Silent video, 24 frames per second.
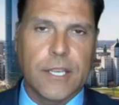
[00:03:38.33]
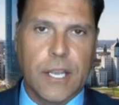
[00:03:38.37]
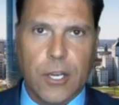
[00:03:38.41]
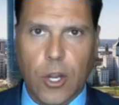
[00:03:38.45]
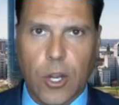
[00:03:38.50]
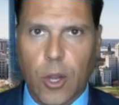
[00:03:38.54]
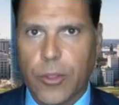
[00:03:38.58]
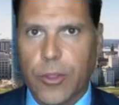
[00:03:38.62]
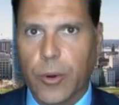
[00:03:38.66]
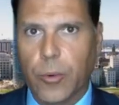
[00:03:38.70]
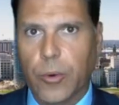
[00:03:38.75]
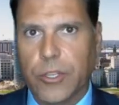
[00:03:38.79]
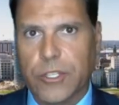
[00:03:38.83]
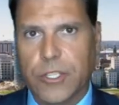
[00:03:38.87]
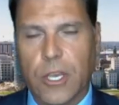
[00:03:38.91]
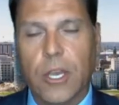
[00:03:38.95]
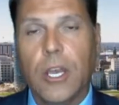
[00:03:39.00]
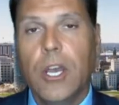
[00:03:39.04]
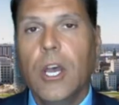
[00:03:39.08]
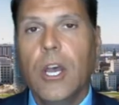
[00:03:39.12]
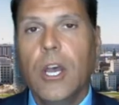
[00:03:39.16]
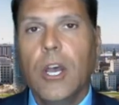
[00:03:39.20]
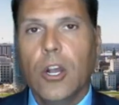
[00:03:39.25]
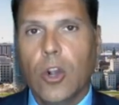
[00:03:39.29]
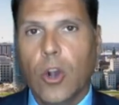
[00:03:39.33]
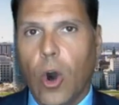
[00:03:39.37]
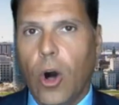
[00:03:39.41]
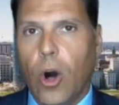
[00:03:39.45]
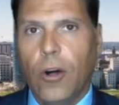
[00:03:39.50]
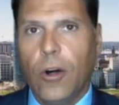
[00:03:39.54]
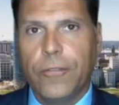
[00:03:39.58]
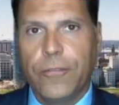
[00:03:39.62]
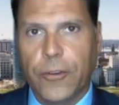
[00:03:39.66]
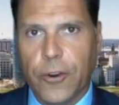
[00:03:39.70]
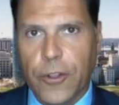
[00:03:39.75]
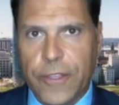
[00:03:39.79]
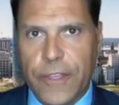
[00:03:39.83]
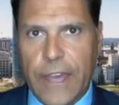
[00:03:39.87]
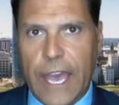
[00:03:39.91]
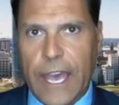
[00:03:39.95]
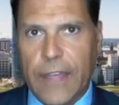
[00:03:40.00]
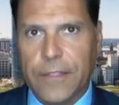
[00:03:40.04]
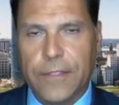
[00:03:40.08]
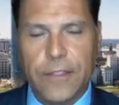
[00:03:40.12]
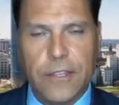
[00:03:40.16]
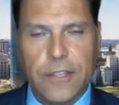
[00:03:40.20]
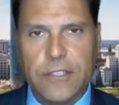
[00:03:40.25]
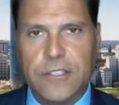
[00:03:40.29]
I know there was a call for
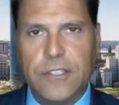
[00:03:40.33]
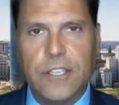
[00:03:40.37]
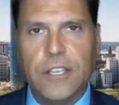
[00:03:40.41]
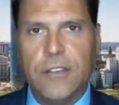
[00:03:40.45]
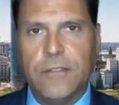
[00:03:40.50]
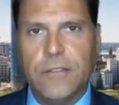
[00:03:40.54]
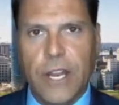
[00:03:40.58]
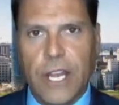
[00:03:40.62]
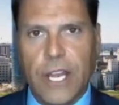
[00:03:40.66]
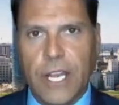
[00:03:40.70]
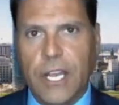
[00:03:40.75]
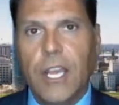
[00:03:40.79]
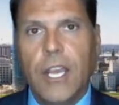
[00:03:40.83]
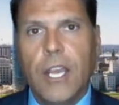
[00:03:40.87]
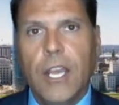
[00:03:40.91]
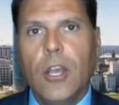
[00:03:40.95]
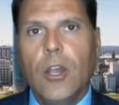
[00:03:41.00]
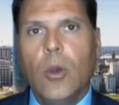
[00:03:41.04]
that this evening.